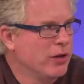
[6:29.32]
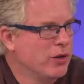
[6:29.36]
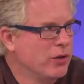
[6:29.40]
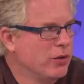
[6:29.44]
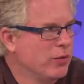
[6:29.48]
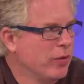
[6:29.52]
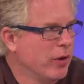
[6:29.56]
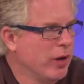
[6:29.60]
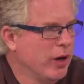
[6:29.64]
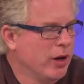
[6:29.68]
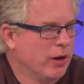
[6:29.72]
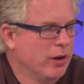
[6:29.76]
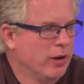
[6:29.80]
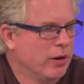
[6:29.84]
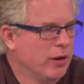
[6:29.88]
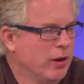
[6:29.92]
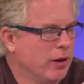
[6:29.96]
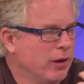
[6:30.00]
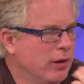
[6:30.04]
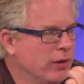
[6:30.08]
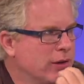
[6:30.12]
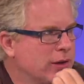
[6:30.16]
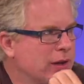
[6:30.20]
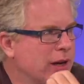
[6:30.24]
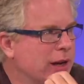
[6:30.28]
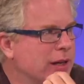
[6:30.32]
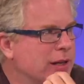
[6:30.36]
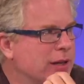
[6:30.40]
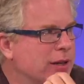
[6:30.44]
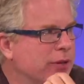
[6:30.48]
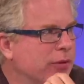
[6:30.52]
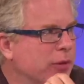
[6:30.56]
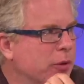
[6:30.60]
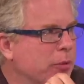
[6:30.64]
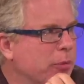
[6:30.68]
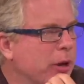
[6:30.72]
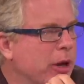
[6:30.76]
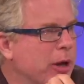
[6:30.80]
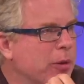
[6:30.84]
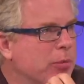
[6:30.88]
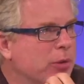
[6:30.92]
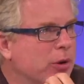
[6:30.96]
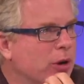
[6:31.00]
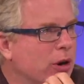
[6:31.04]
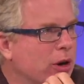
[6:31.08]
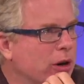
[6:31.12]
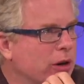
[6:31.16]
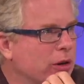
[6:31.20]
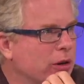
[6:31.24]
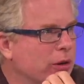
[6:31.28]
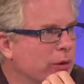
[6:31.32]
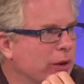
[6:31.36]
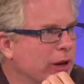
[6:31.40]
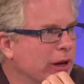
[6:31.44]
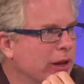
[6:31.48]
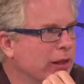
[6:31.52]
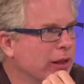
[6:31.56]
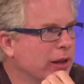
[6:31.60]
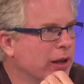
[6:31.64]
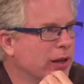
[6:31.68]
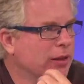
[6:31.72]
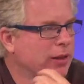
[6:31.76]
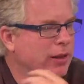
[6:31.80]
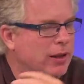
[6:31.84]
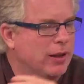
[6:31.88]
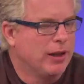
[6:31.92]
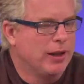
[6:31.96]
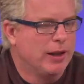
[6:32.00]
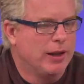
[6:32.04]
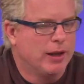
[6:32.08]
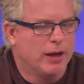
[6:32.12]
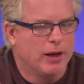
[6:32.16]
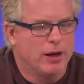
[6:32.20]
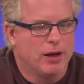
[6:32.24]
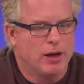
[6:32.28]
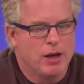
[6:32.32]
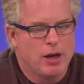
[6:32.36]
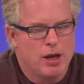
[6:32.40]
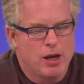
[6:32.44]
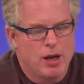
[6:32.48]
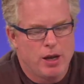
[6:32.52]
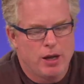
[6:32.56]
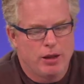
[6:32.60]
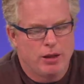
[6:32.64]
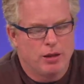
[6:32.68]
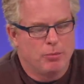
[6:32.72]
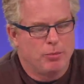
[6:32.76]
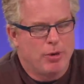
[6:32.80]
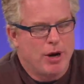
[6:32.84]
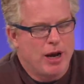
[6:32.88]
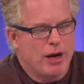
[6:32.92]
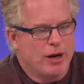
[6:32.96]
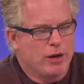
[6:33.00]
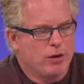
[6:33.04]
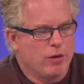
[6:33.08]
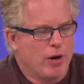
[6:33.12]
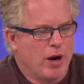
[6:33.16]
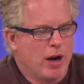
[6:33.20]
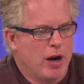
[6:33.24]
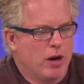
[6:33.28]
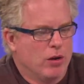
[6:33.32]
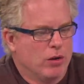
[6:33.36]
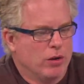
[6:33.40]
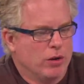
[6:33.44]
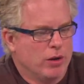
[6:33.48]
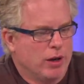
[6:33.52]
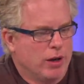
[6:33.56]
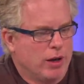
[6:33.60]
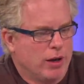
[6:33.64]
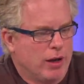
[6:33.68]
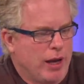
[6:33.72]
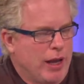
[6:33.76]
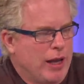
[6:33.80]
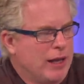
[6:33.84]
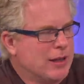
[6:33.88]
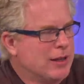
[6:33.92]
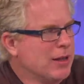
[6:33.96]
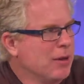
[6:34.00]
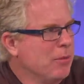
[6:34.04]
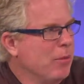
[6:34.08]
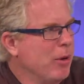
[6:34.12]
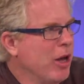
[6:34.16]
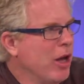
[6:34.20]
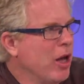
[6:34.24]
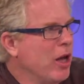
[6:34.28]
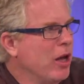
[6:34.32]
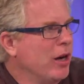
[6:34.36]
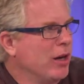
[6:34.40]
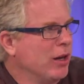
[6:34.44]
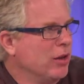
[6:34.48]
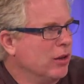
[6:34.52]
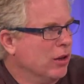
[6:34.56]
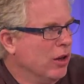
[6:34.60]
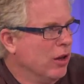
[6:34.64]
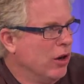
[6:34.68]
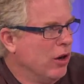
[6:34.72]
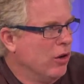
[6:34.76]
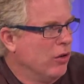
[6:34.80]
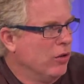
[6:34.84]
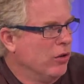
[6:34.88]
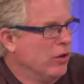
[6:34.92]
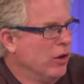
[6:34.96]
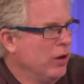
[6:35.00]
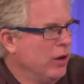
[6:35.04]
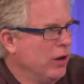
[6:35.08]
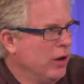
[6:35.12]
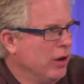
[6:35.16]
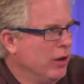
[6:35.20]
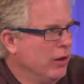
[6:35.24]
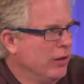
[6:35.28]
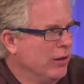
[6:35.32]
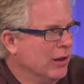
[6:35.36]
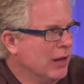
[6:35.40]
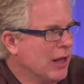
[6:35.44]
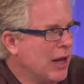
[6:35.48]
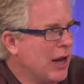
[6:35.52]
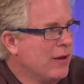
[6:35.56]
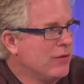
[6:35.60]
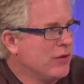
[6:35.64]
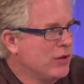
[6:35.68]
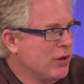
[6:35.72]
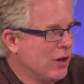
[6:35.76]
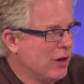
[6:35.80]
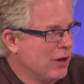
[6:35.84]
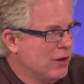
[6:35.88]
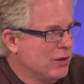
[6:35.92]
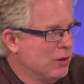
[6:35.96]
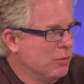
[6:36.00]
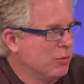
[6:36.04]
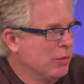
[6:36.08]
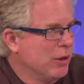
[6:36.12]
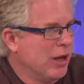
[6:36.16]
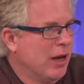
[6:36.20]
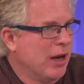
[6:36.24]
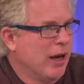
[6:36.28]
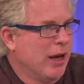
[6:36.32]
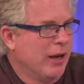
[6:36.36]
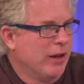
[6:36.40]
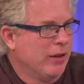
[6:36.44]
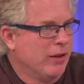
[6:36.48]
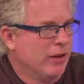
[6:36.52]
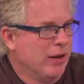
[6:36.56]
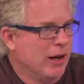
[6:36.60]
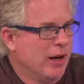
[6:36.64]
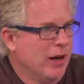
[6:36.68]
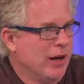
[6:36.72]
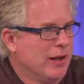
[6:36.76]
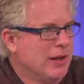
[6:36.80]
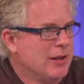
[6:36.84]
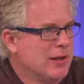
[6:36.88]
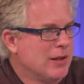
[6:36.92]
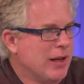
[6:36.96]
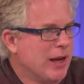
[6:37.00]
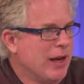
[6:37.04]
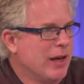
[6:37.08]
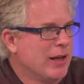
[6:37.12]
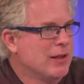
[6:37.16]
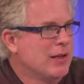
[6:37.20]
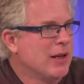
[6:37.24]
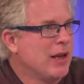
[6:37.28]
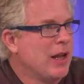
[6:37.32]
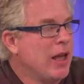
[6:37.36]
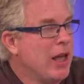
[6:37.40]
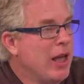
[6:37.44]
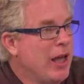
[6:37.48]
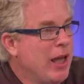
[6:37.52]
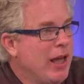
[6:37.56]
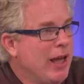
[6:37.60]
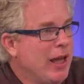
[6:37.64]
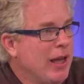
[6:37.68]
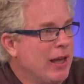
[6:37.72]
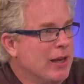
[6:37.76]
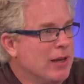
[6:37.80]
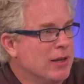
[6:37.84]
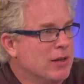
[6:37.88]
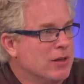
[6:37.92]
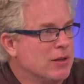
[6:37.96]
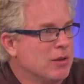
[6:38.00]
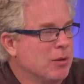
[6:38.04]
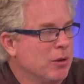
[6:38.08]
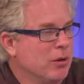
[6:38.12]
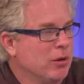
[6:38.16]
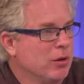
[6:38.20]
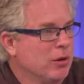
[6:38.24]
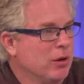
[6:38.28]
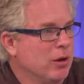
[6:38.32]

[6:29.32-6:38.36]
I just read a scientific paper arguing that the background antibiotic load on the livestock supply in the United States is